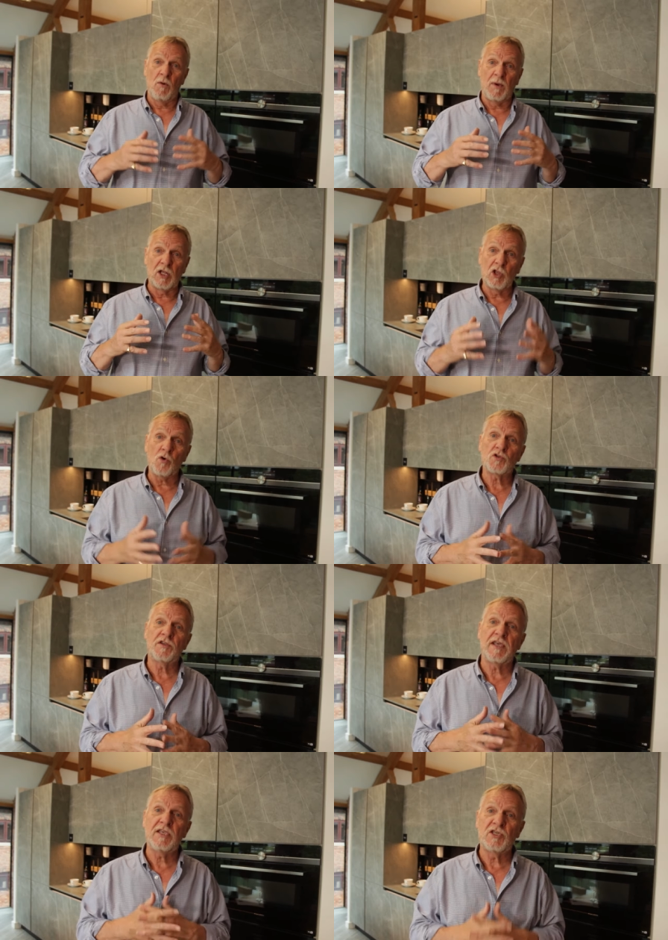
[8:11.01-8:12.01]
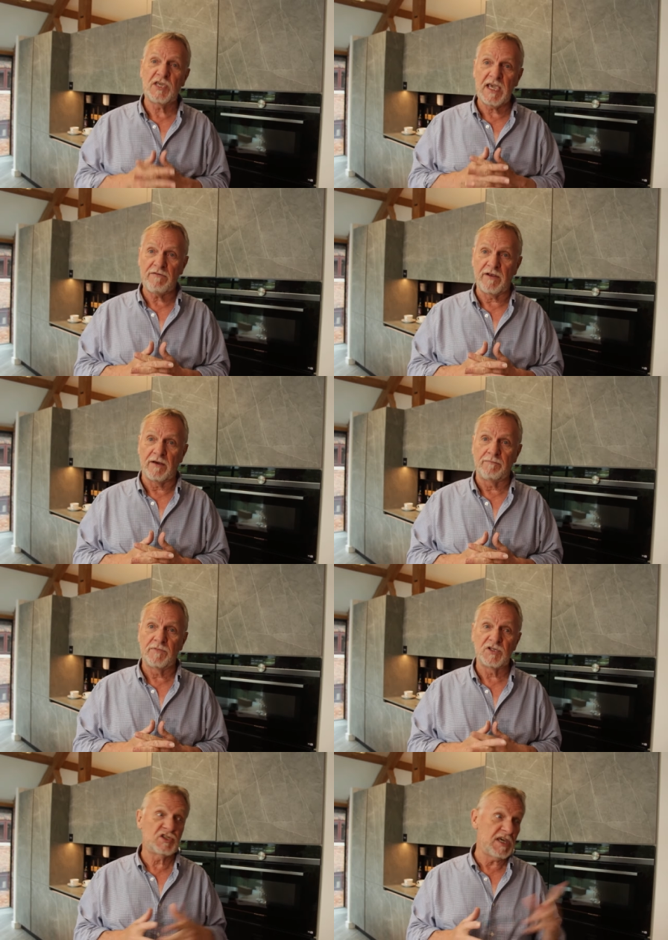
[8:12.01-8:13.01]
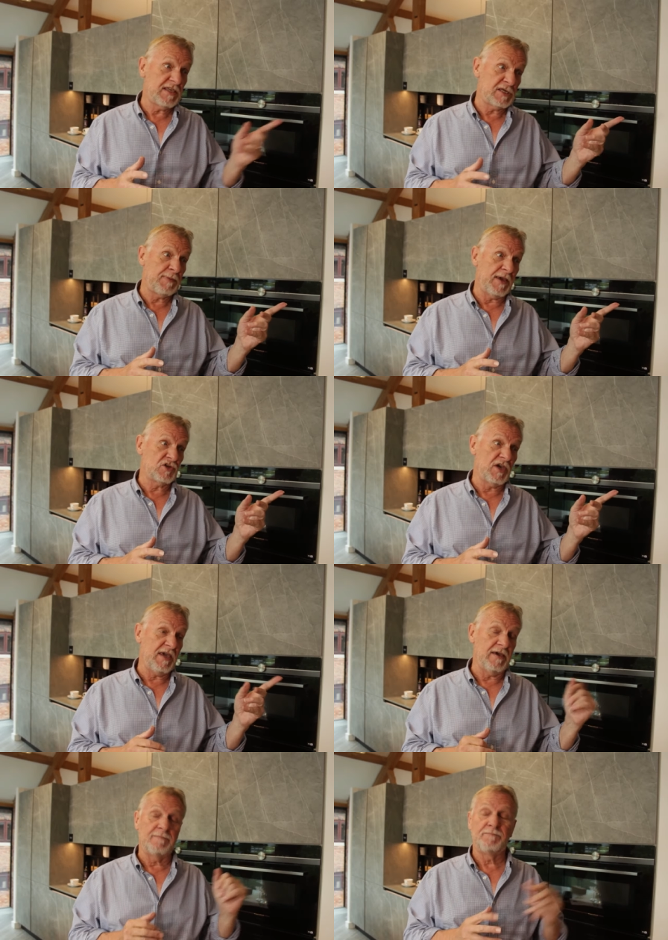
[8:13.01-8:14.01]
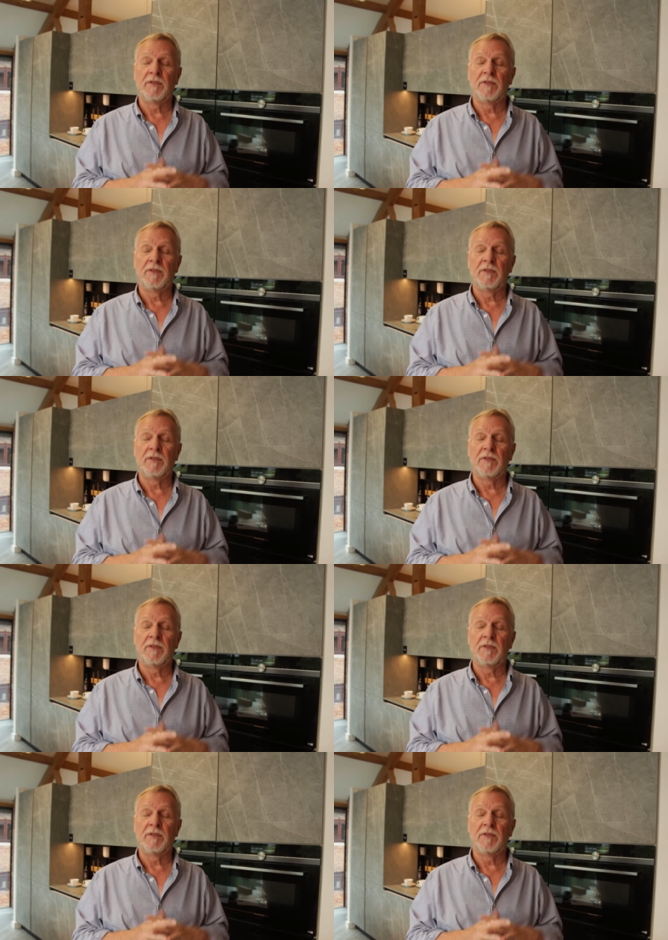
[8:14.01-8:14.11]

We looked at the interior, see this picture here.